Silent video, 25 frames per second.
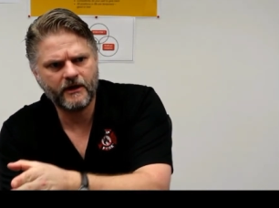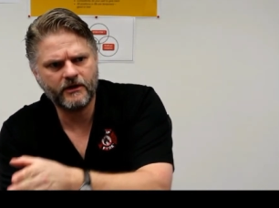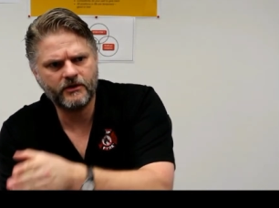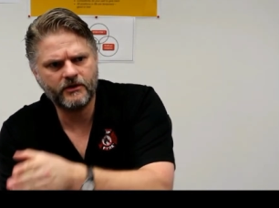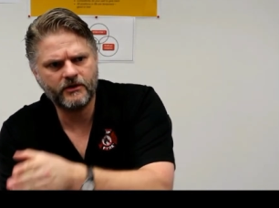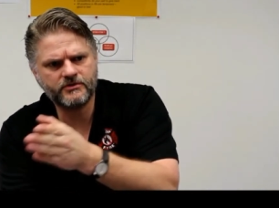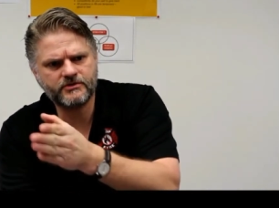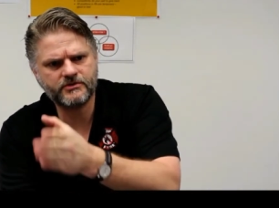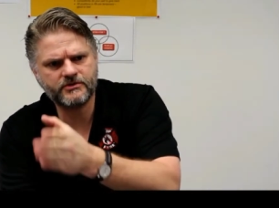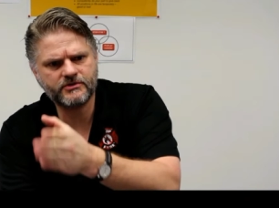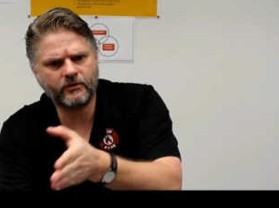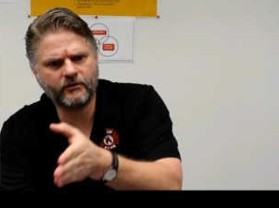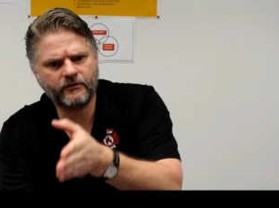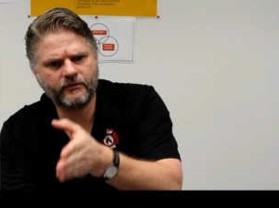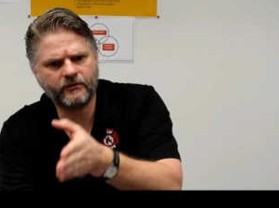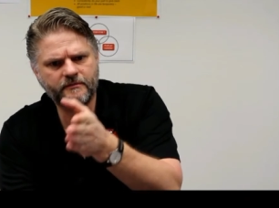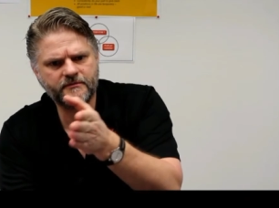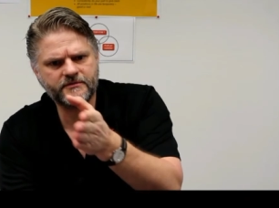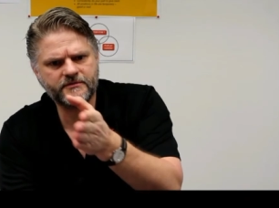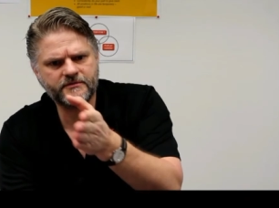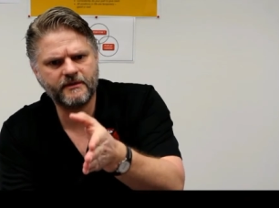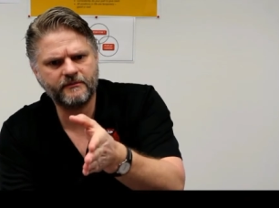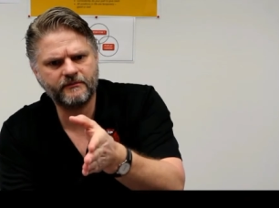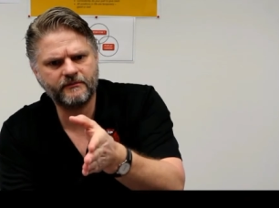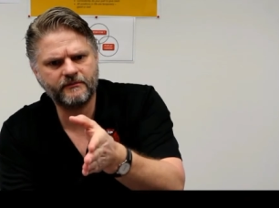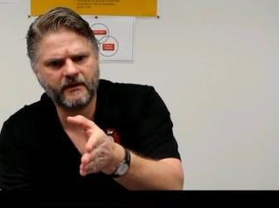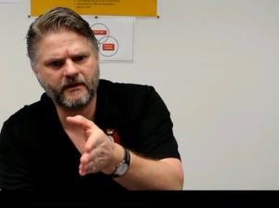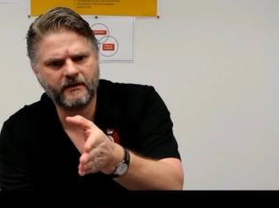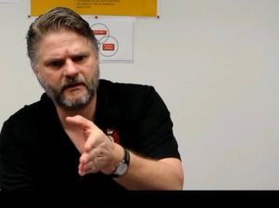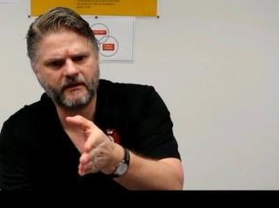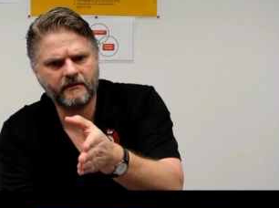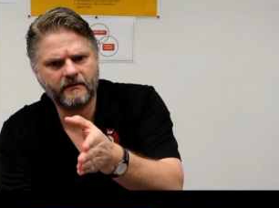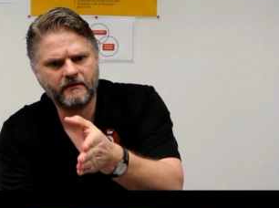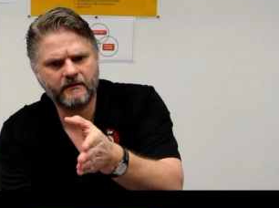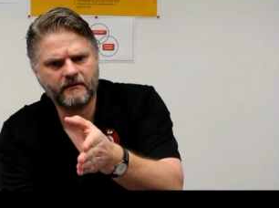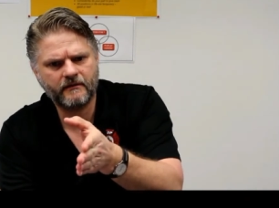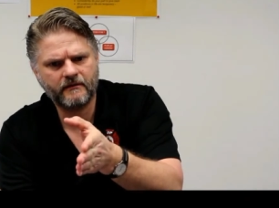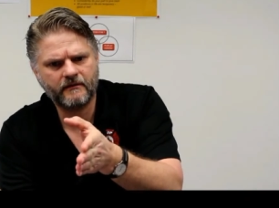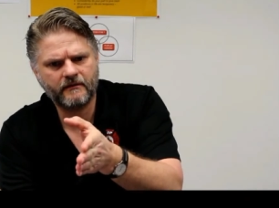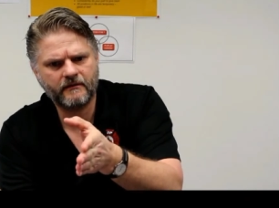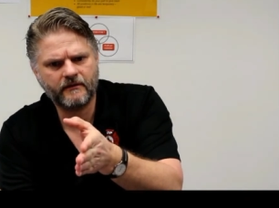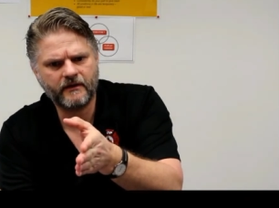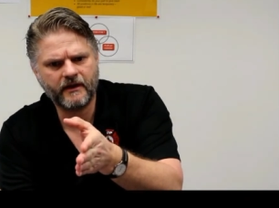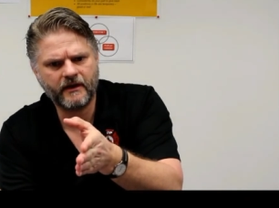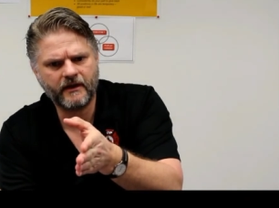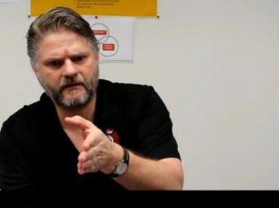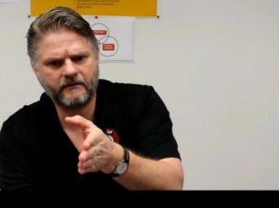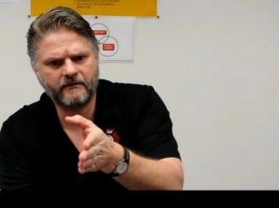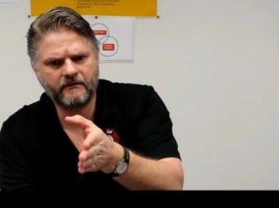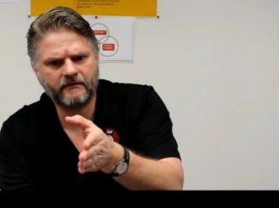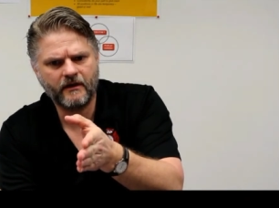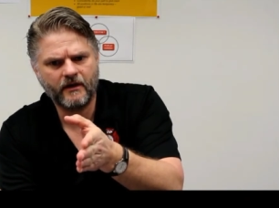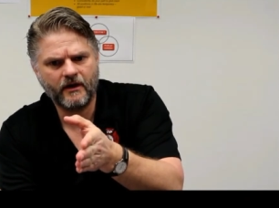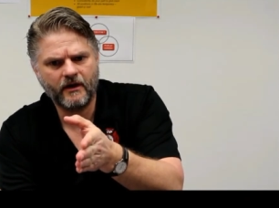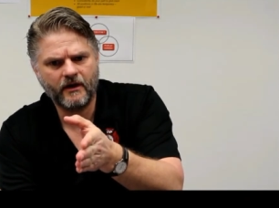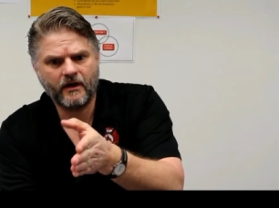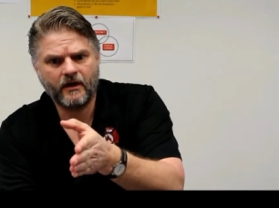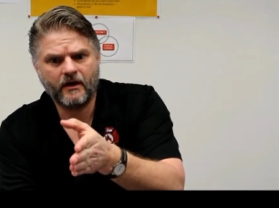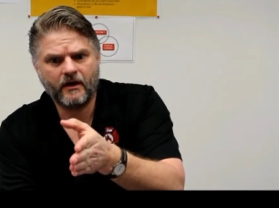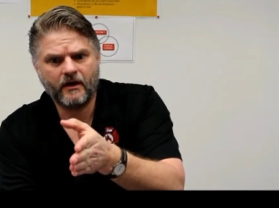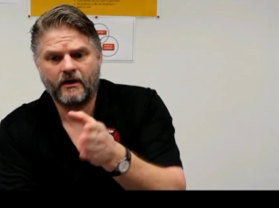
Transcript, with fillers: And you sold them something that,